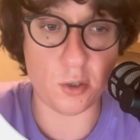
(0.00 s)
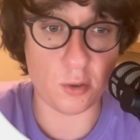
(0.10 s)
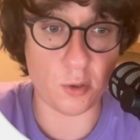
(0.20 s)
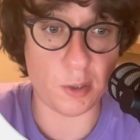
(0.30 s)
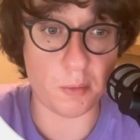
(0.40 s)

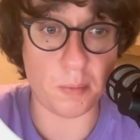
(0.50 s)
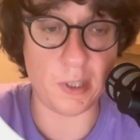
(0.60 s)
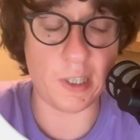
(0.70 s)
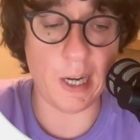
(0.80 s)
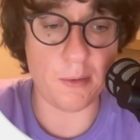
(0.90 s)
We've started
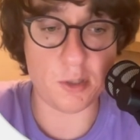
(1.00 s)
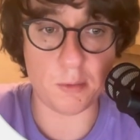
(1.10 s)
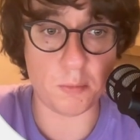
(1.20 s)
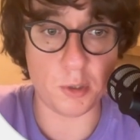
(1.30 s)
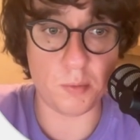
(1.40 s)

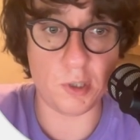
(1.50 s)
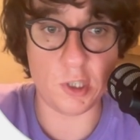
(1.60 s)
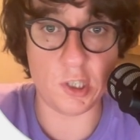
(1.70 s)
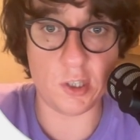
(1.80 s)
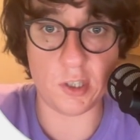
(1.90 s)
optimizing them,
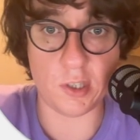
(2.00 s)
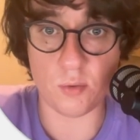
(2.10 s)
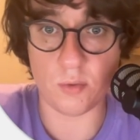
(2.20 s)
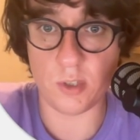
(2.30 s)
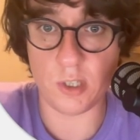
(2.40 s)
not
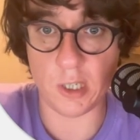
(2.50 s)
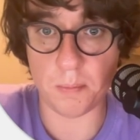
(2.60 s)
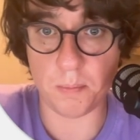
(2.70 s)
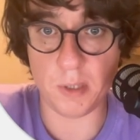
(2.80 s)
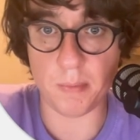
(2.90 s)
displaying as
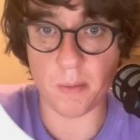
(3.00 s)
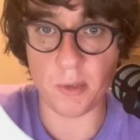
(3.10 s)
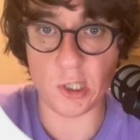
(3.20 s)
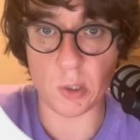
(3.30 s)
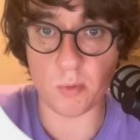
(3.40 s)
usual.
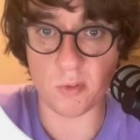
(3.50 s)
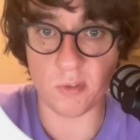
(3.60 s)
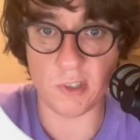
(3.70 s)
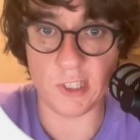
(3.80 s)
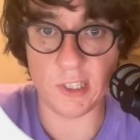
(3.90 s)

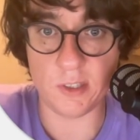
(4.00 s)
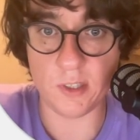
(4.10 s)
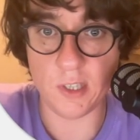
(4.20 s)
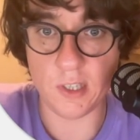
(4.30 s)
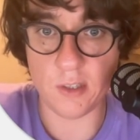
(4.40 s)
For
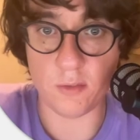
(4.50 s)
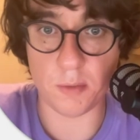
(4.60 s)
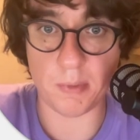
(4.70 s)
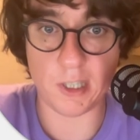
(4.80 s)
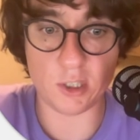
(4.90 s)
now,
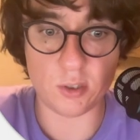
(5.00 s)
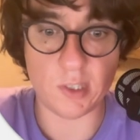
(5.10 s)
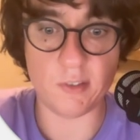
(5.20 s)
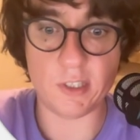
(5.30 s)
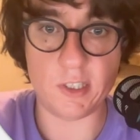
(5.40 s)
let's use
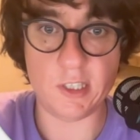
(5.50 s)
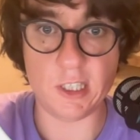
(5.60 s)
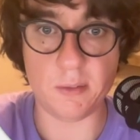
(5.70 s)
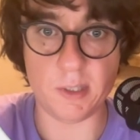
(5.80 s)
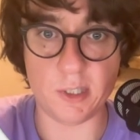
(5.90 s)
console
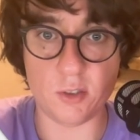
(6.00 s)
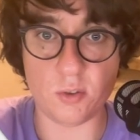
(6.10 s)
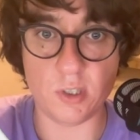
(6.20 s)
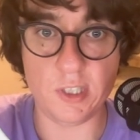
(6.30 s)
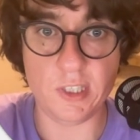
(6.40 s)
dir
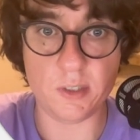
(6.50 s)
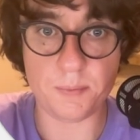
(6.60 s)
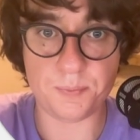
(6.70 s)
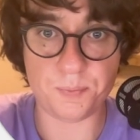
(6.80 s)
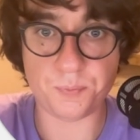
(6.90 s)
with
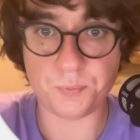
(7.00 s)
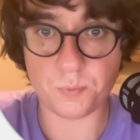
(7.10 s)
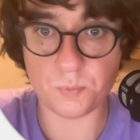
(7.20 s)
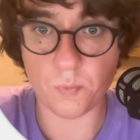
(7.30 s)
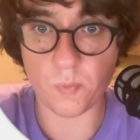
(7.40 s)
depth of any
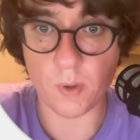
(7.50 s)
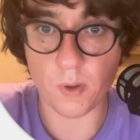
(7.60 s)
level.